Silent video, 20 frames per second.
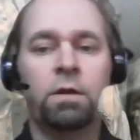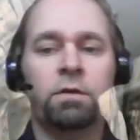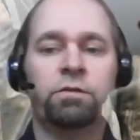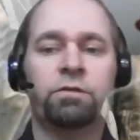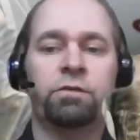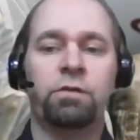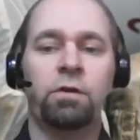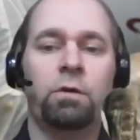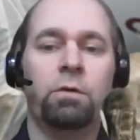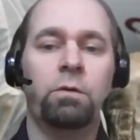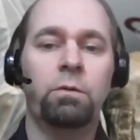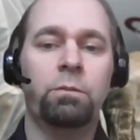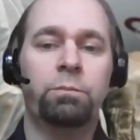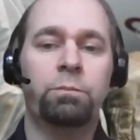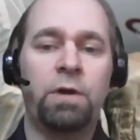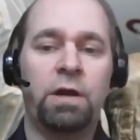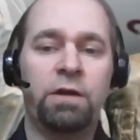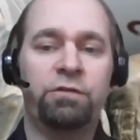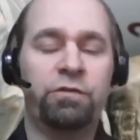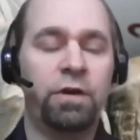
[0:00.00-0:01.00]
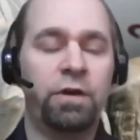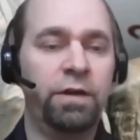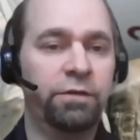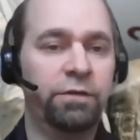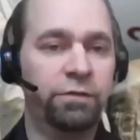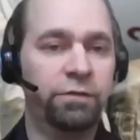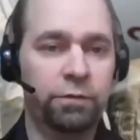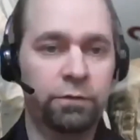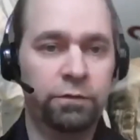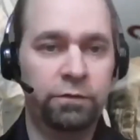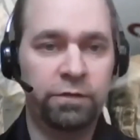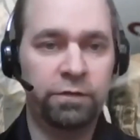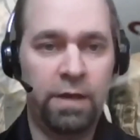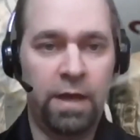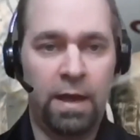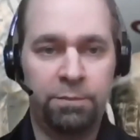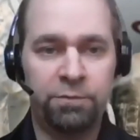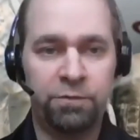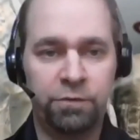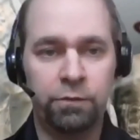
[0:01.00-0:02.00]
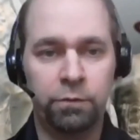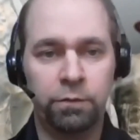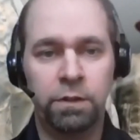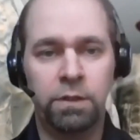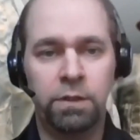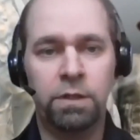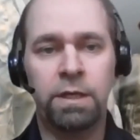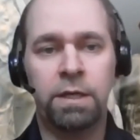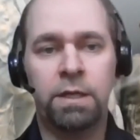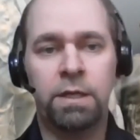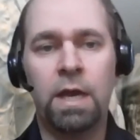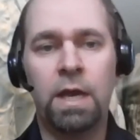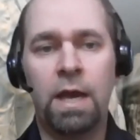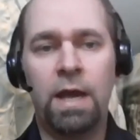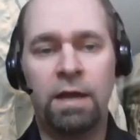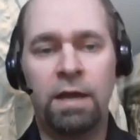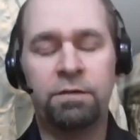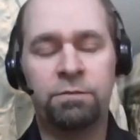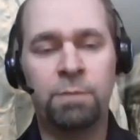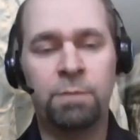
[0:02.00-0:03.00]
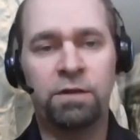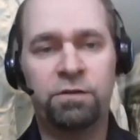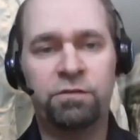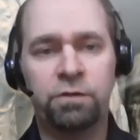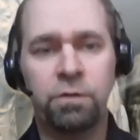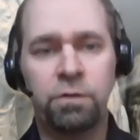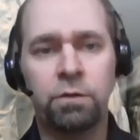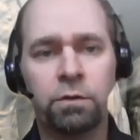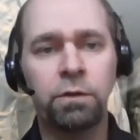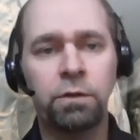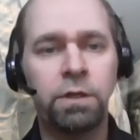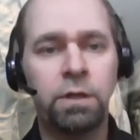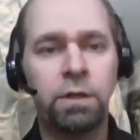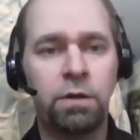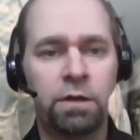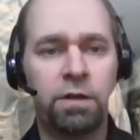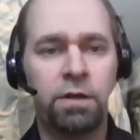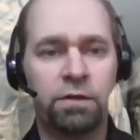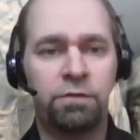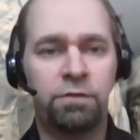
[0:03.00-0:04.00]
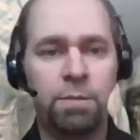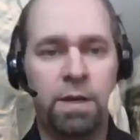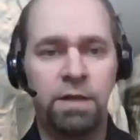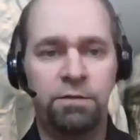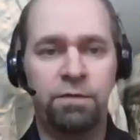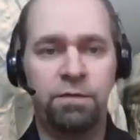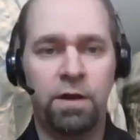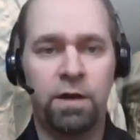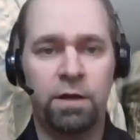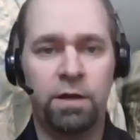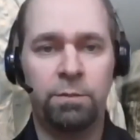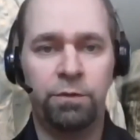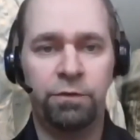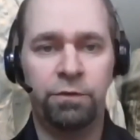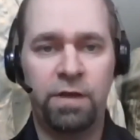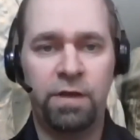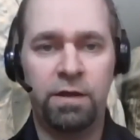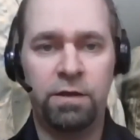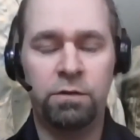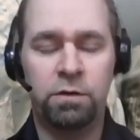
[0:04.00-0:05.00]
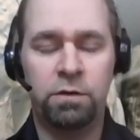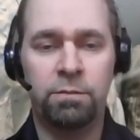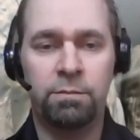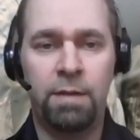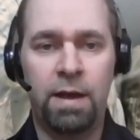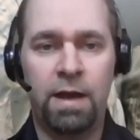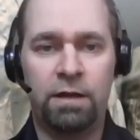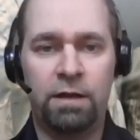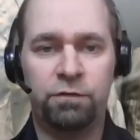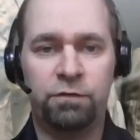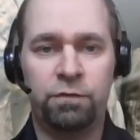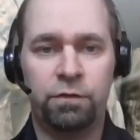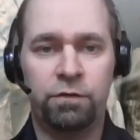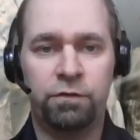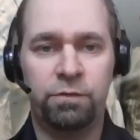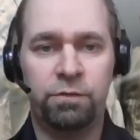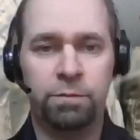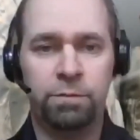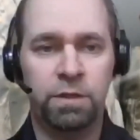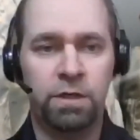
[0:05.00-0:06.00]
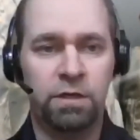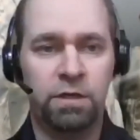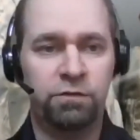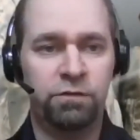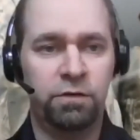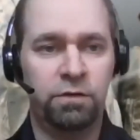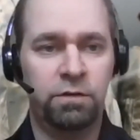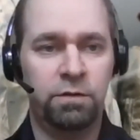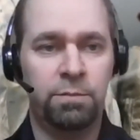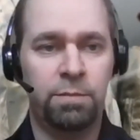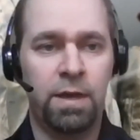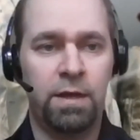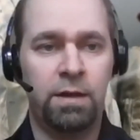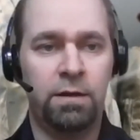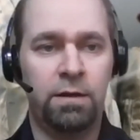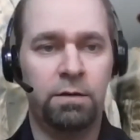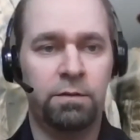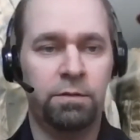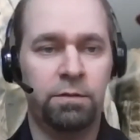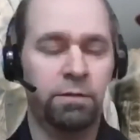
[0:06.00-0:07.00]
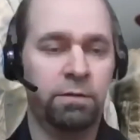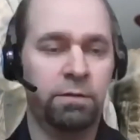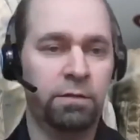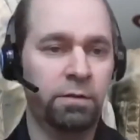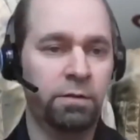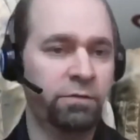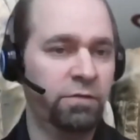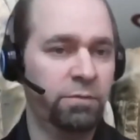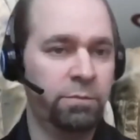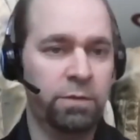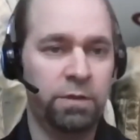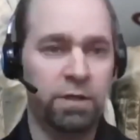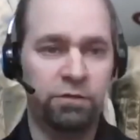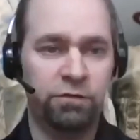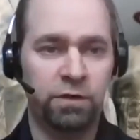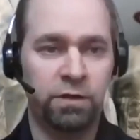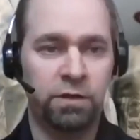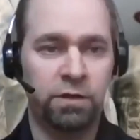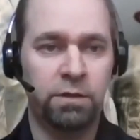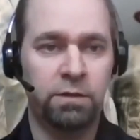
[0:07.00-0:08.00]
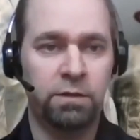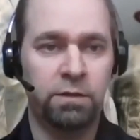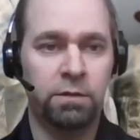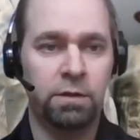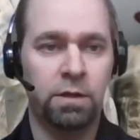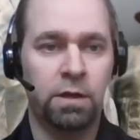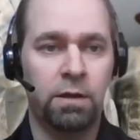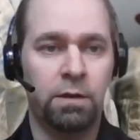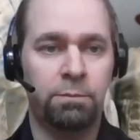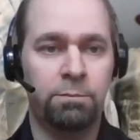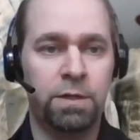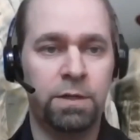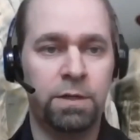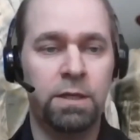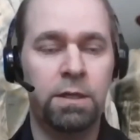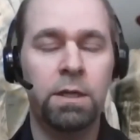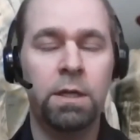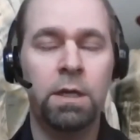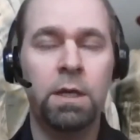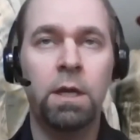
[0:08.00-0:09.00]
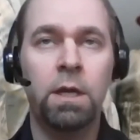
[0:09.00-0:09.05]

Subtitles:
So pressurized suits, absolutely, like as mentioned earlier, as many variables that you can match for simulation, the better the simulation can be.